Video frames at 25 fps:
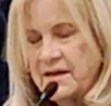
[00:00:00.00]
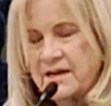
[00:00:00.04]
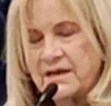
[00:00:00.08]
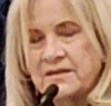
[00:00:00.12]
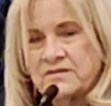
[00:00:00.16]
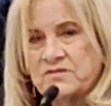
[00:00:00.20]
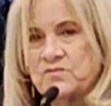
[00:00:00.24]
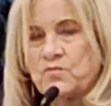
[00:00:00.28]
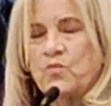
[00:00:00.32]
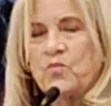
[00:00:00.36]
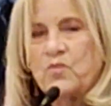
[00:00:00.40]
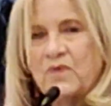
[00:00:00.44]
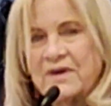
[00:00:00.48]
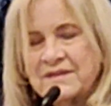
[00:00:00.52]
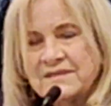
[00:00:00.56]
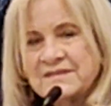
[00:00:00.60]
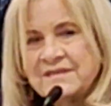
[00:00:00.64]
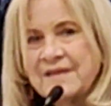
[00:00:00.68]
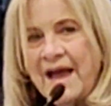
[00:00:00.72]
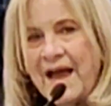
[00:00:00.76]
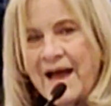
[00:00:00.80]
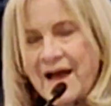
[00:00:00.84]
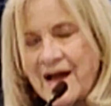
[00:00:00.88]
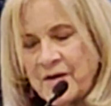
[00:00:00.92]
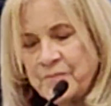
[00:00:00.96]
is what's
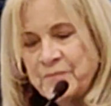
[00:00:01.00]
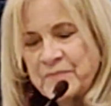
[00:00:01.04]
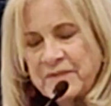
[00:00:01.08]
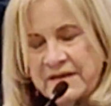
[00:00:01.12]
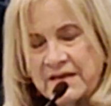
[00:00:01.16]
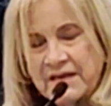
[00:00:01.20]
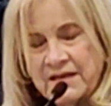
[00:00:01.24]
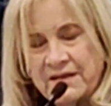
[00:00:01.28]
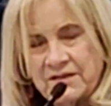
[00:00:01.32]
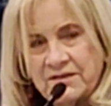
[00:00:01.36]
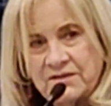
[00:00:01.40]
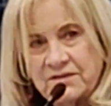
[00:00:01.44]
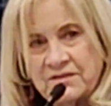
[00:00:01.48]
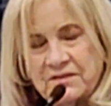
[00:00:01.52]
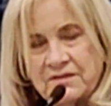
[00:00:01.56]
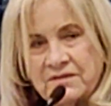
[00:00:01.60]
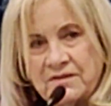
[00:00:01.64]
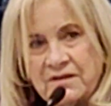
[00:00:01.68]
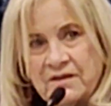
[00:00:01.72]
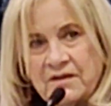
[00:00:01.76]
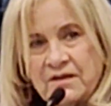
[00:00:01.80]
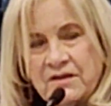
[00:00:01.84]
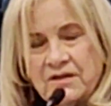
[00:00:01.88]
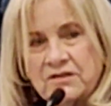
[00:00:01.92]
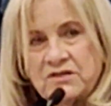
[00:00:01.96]

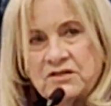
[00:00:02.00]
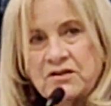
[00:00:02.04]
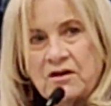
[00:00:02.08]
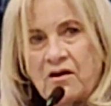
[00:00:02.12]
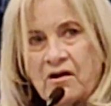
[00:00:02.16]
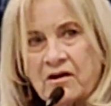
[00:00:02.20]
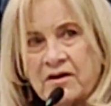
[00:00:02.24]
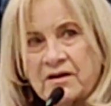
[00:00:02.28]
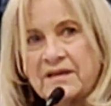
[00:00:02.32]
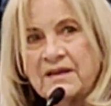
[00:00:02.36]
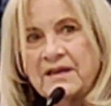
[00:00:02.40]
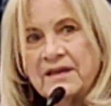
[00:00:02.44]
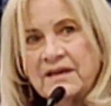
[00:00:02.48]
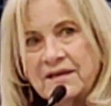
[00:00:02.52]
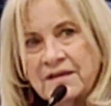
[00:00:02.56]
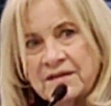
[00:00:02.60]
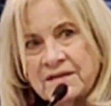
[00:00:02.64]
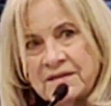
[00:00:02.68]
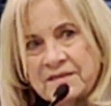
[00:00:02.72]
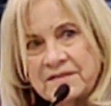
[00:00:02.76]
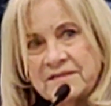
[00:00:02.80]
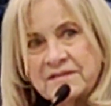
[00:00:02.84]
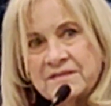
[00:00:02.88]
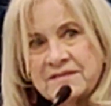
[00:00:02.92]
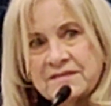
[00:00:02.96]
happening to our
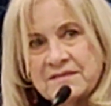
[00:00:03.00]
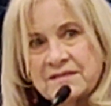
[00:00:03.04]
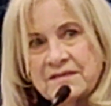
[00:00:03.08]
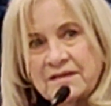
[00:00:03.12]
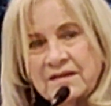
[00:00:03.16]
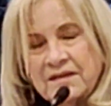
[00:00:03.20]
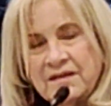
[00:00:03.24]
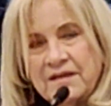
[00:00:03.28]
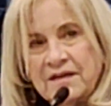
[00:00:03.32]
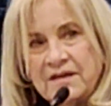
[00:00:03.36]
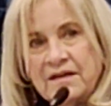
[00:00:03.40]
kids